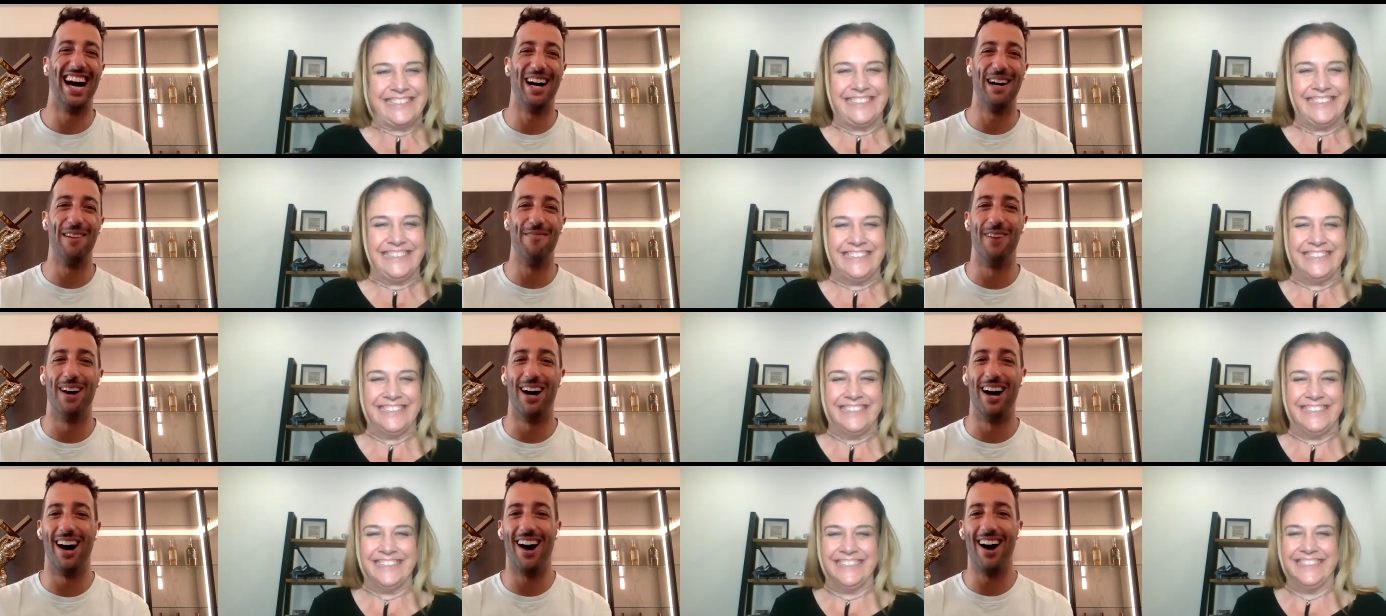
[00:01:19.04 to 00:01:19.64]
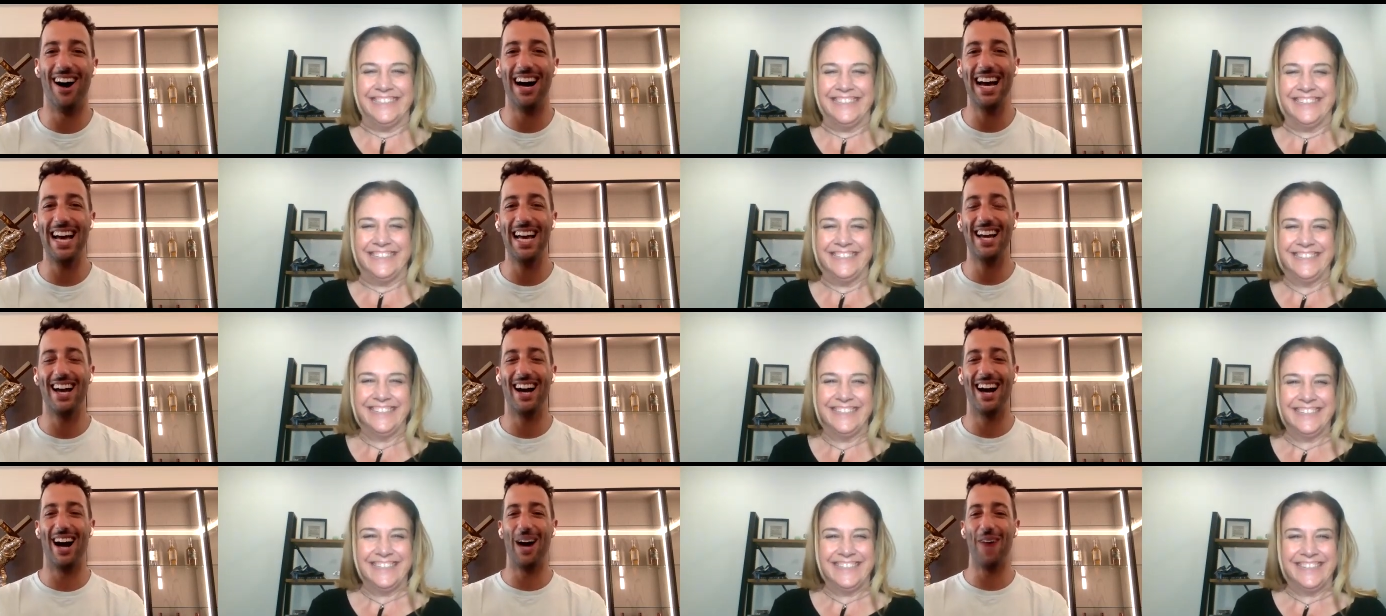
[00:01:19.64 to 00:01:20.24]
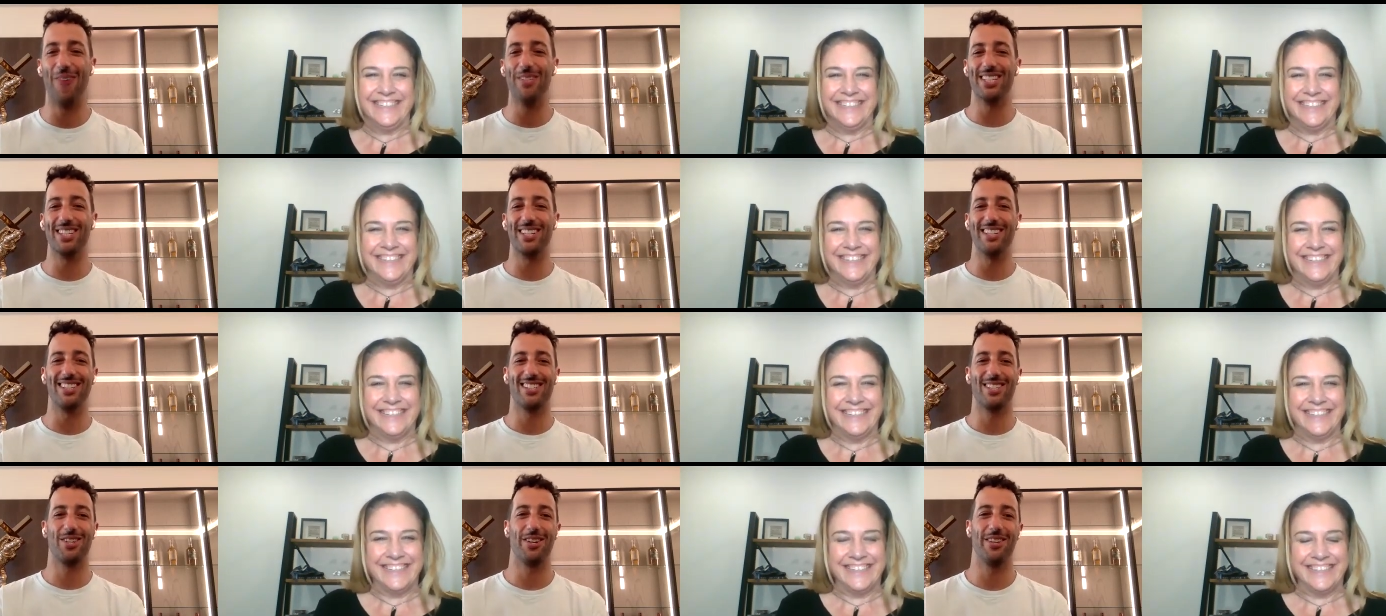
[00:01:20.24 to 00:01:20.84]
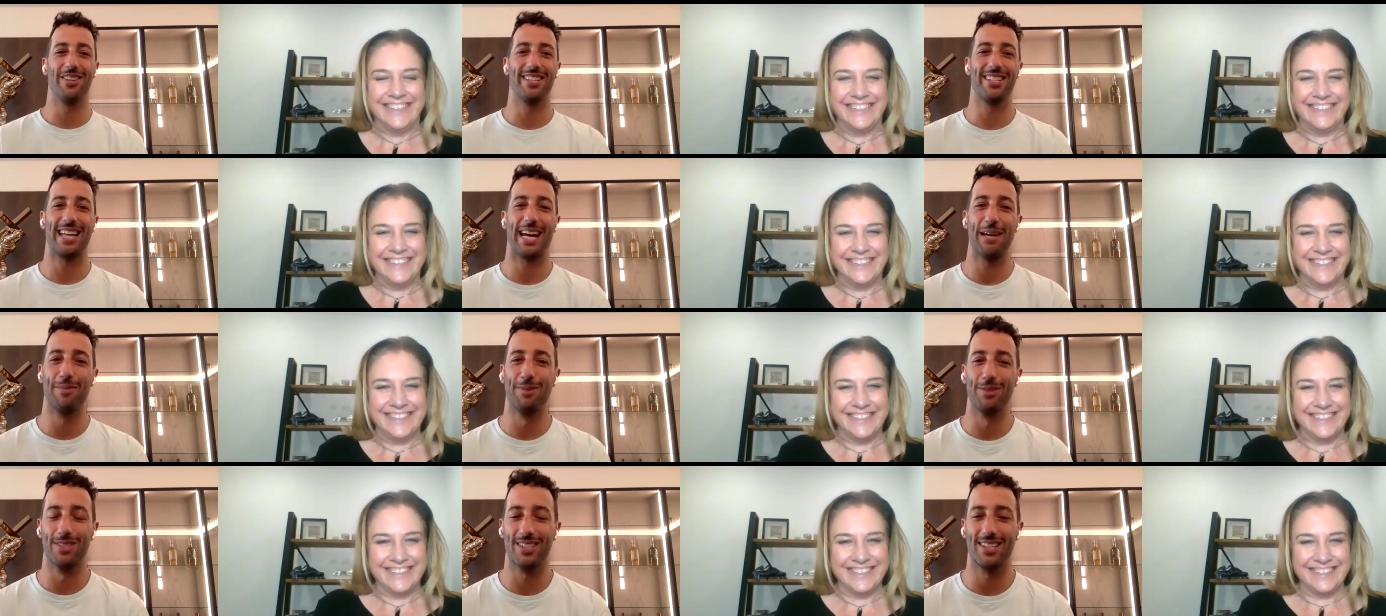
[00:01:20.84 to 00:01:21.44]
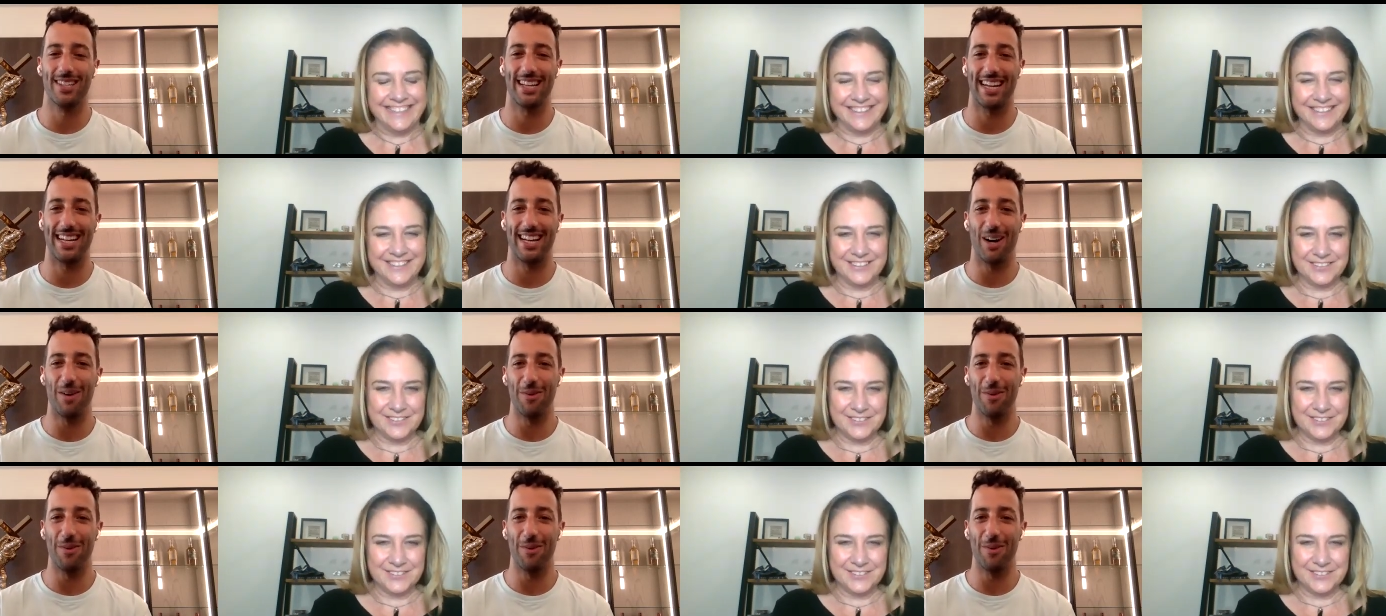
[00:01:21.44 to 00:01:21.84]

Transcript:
Speaker 1: um, I I was going to turn the tables today.